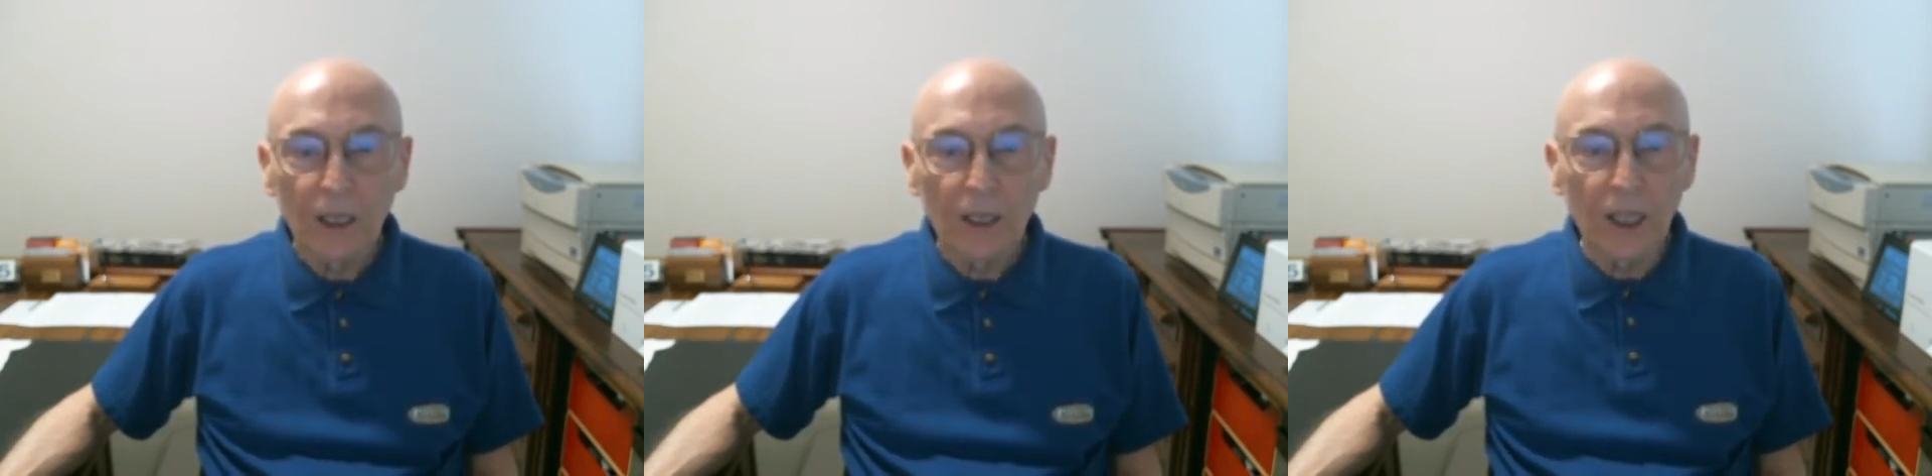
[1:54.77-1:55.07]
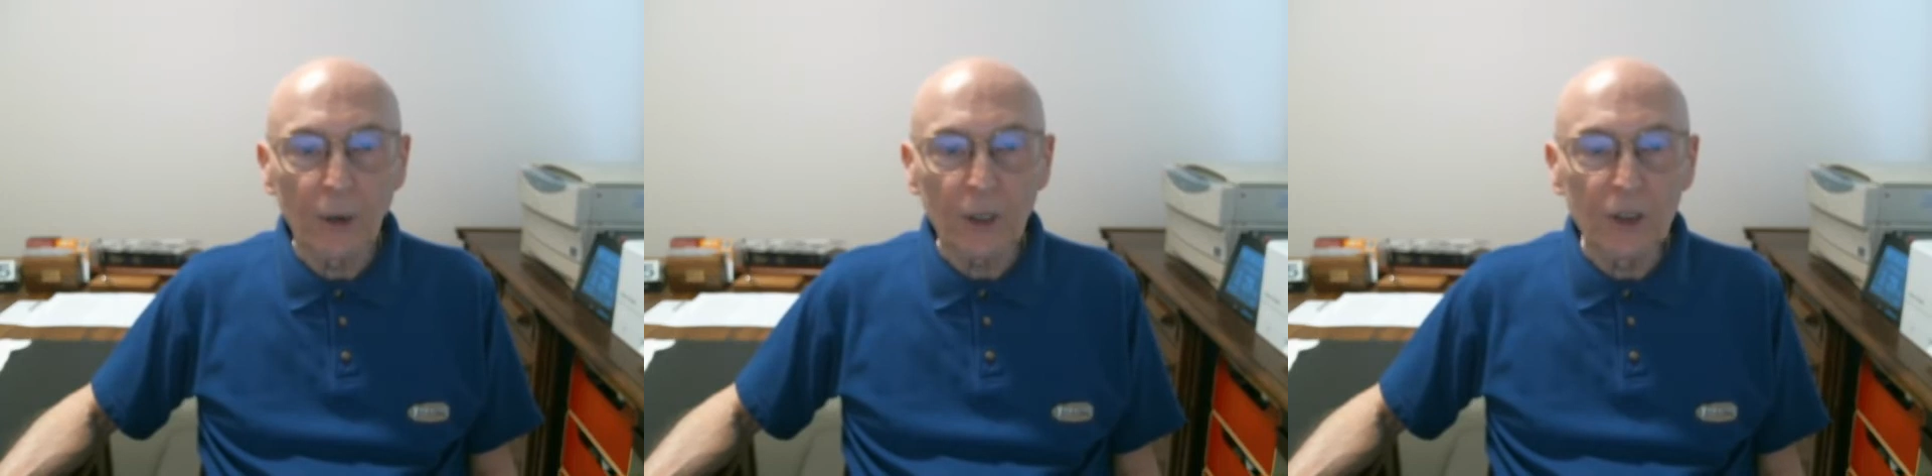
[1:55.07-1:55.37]

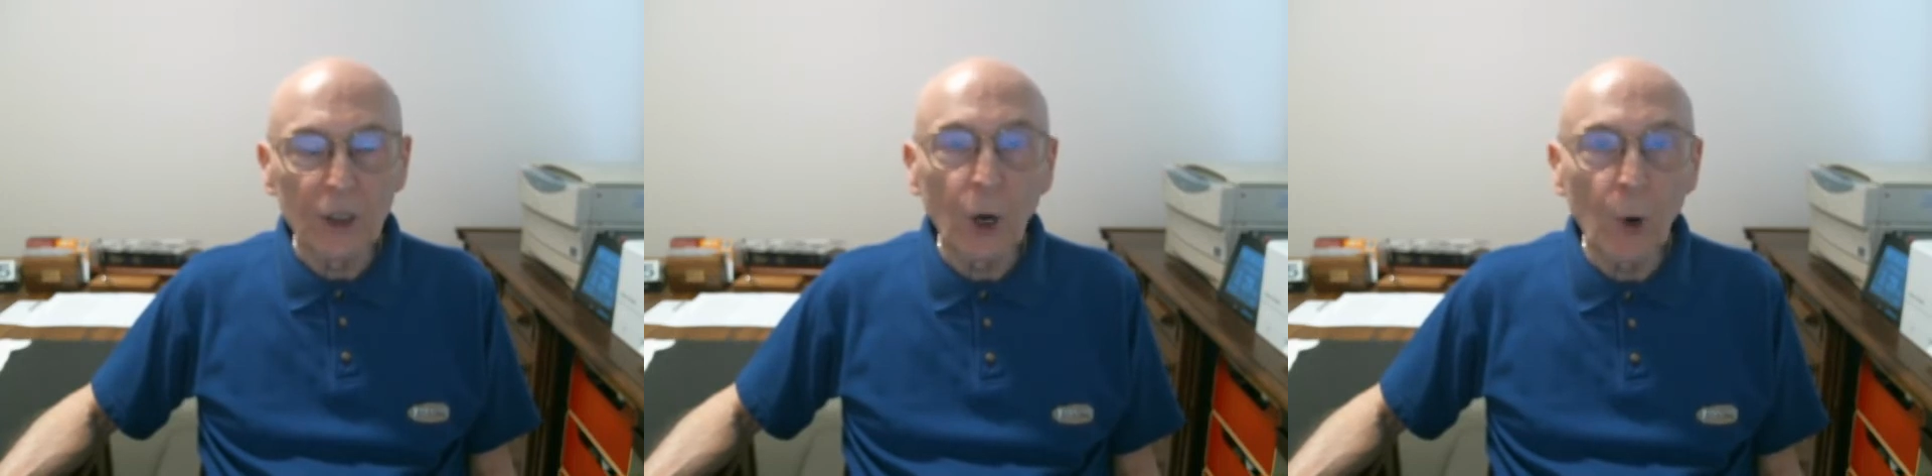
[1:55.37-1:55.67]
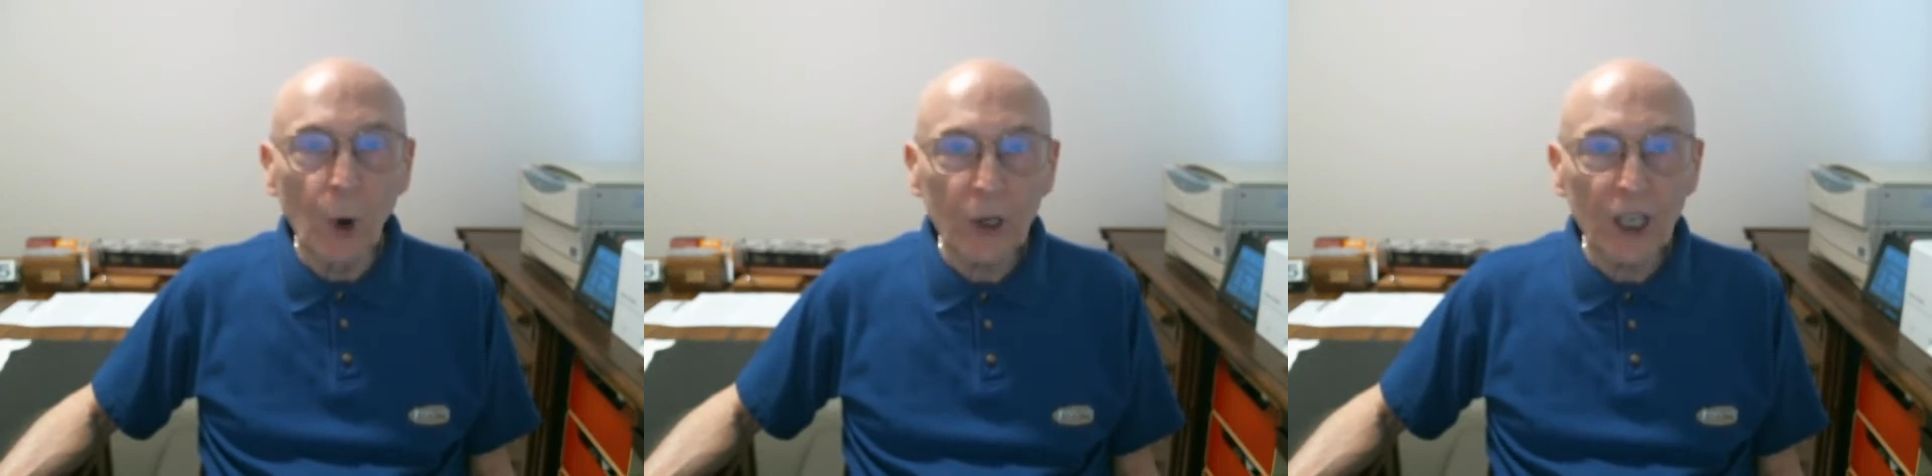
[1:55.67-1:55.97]
"There is no
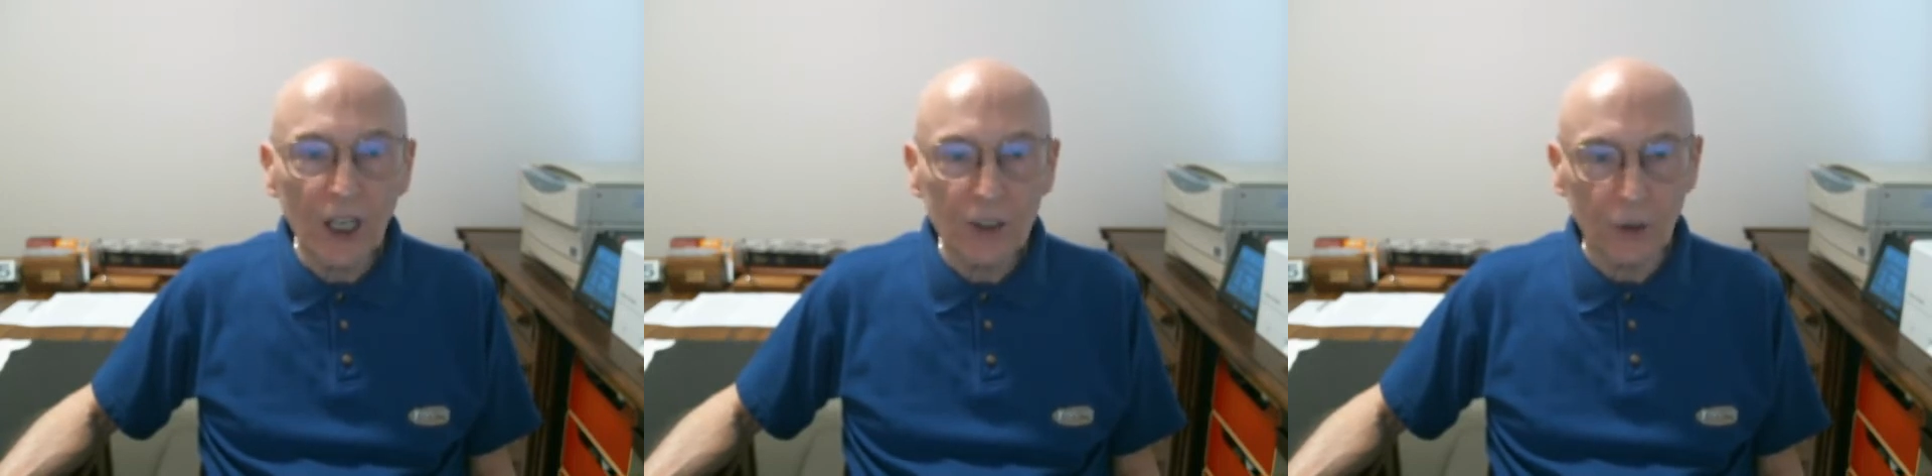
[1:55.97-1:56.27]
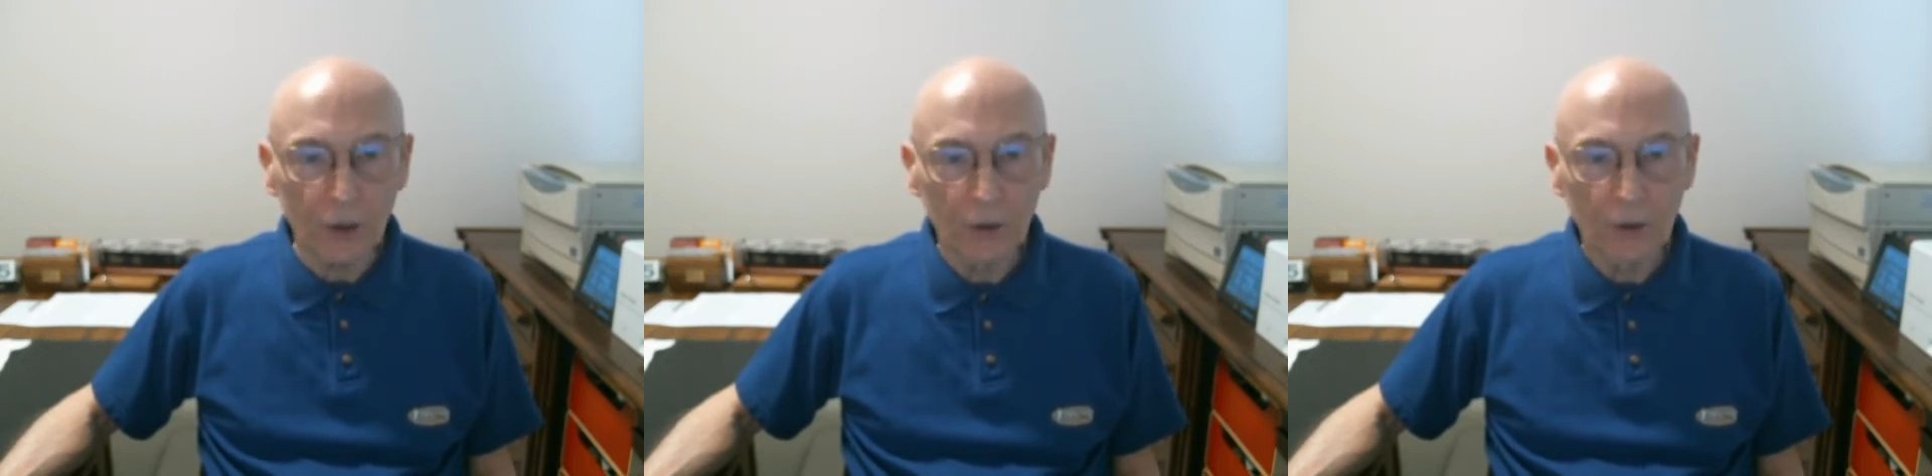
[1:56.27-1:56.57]
more
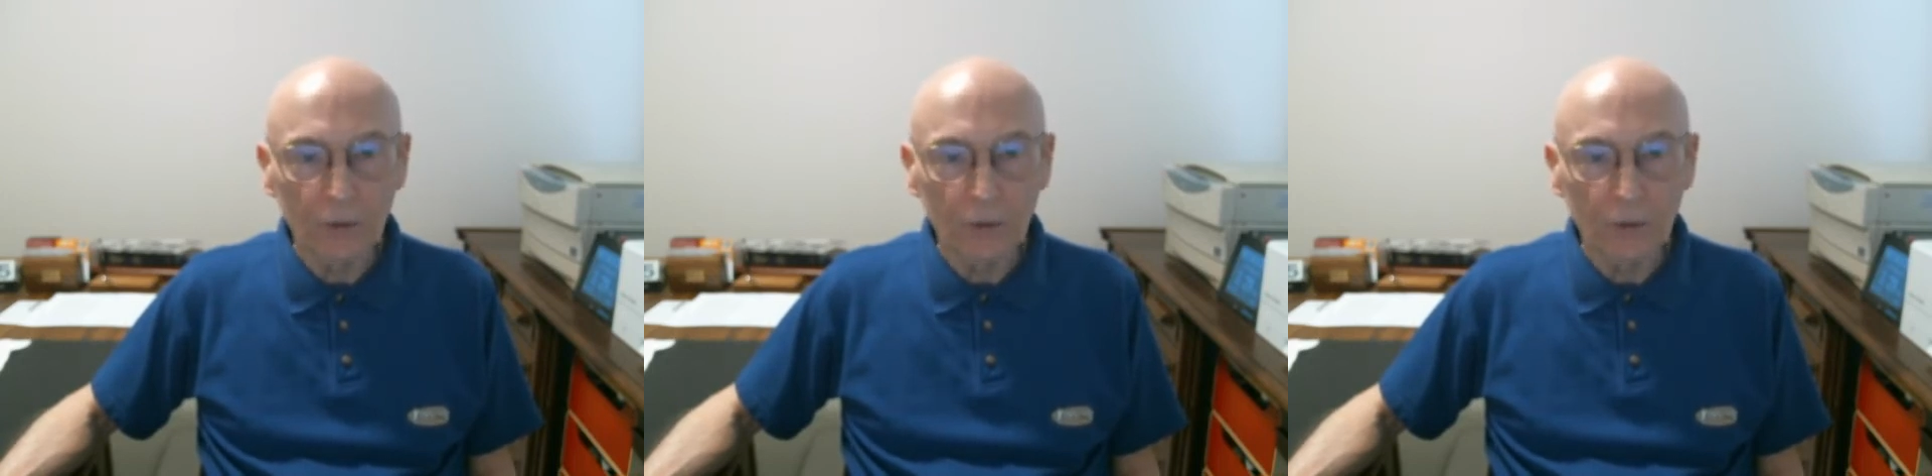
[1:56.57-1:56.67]
cancer,